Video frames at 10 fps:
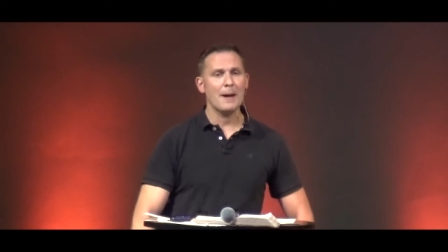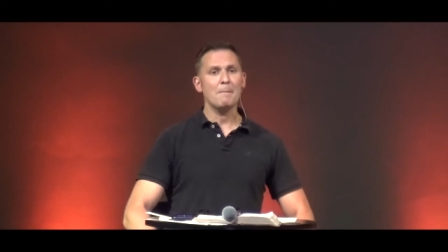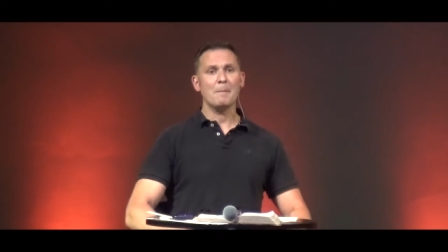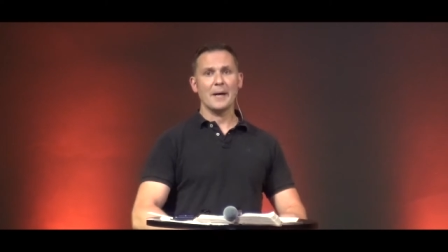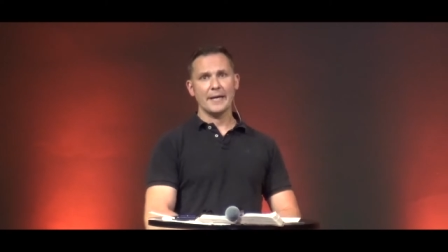
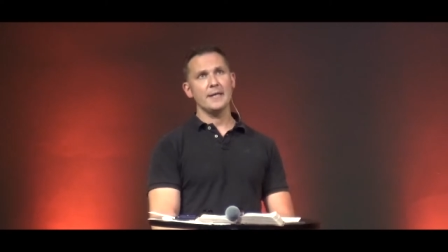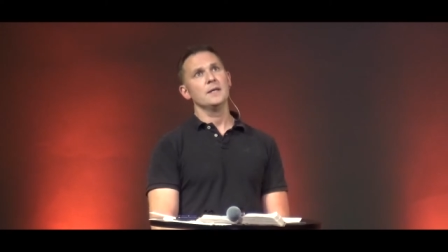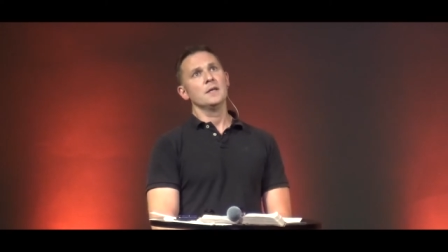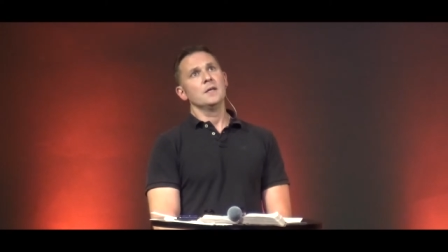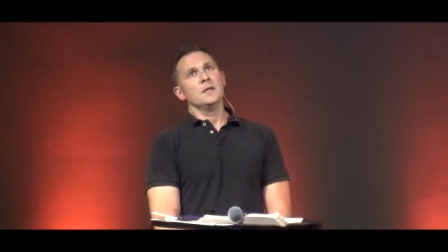about
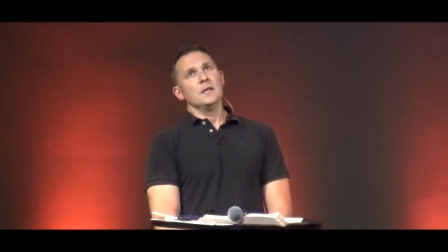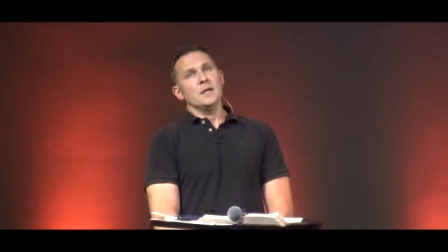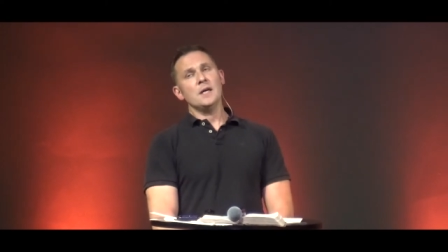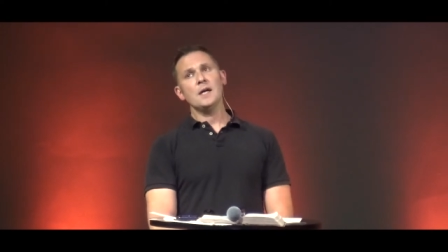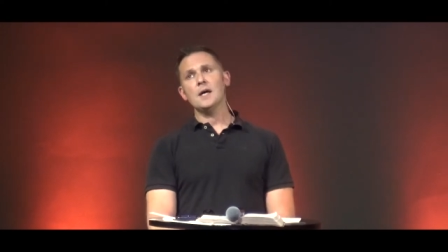money,
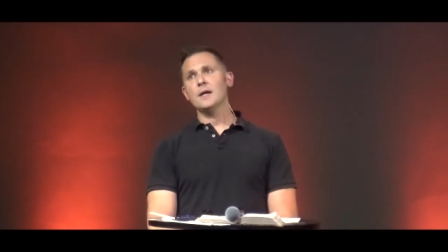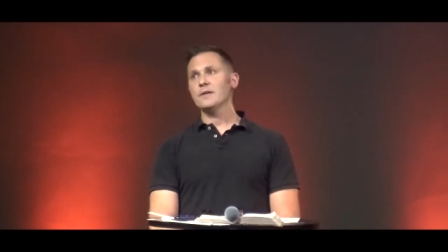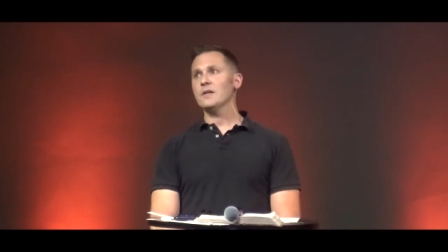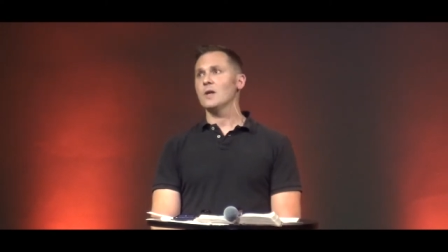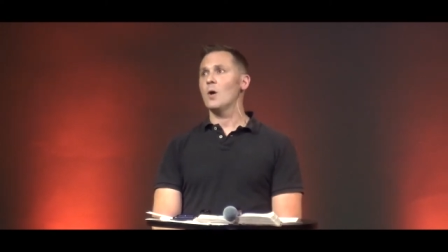
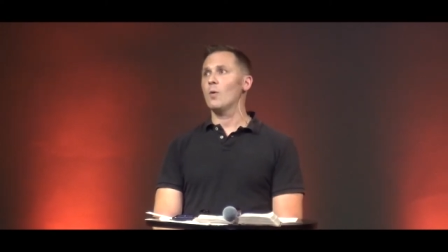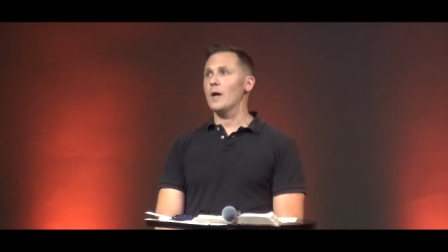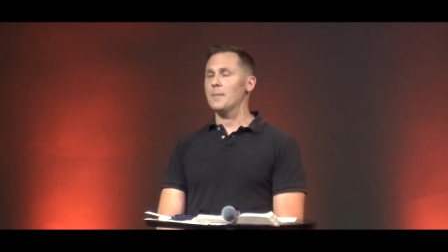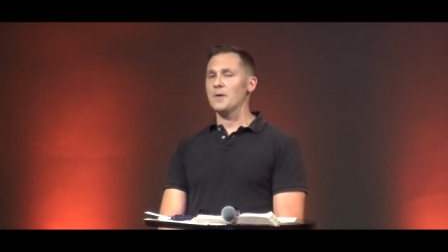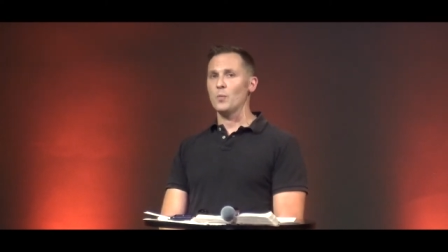uh, you
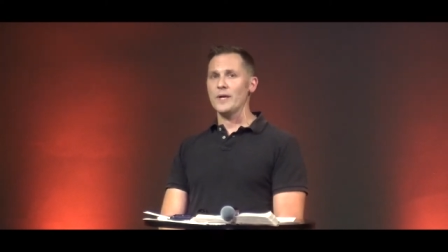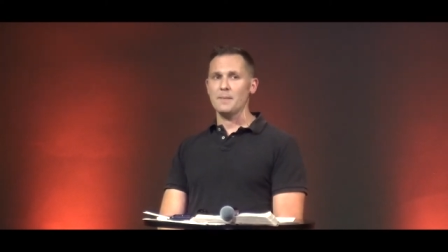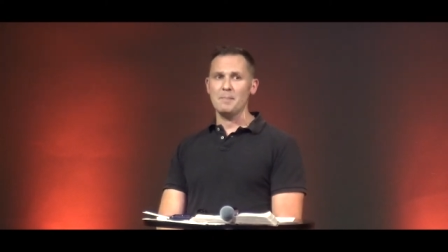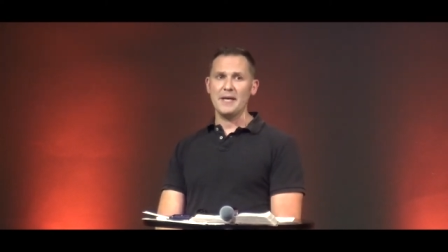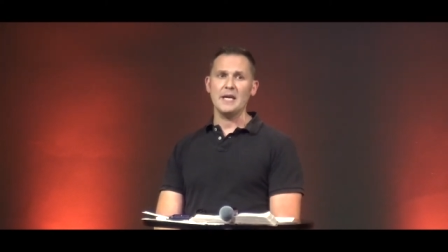know, I mean,
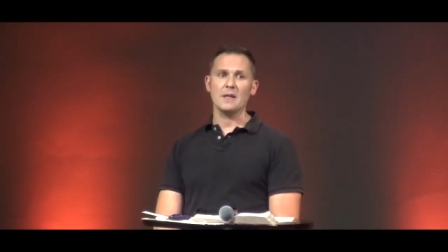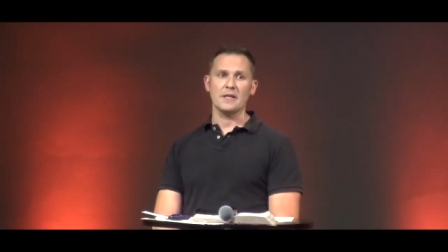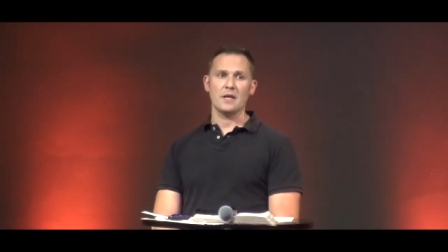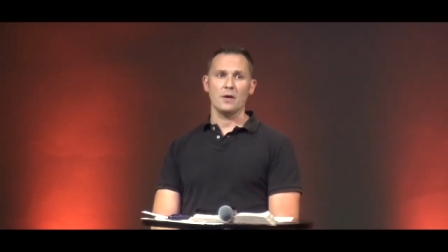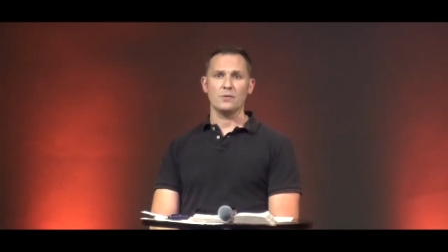we
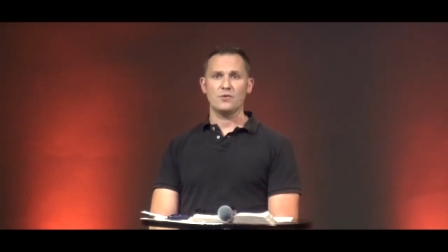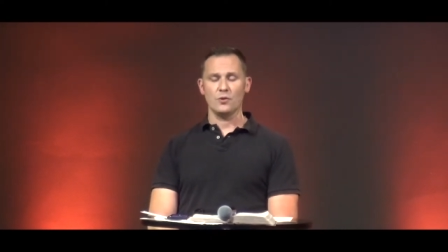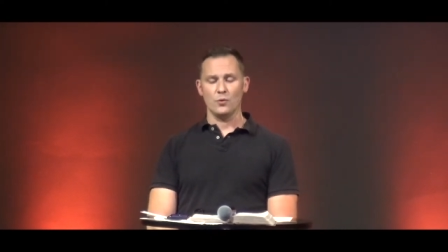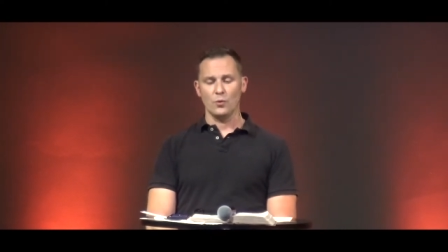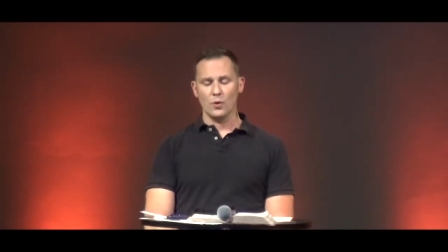immediately go
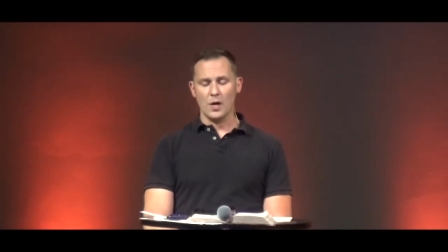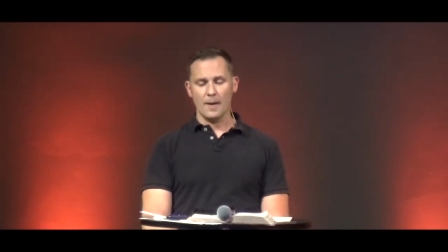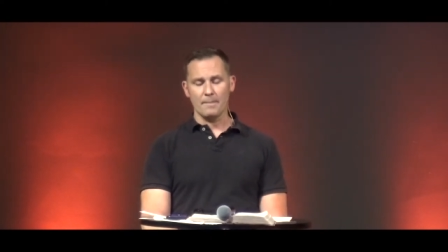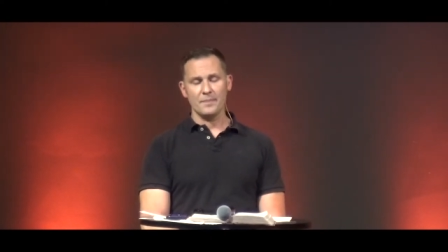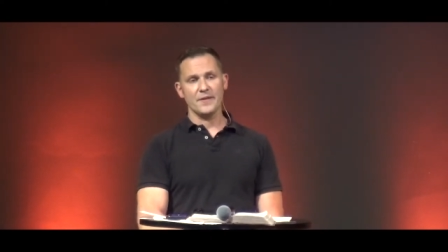to
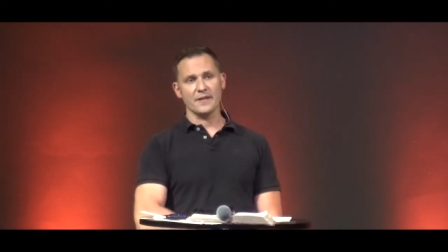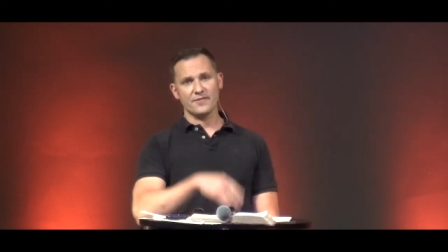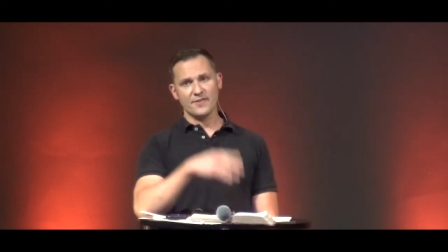um, the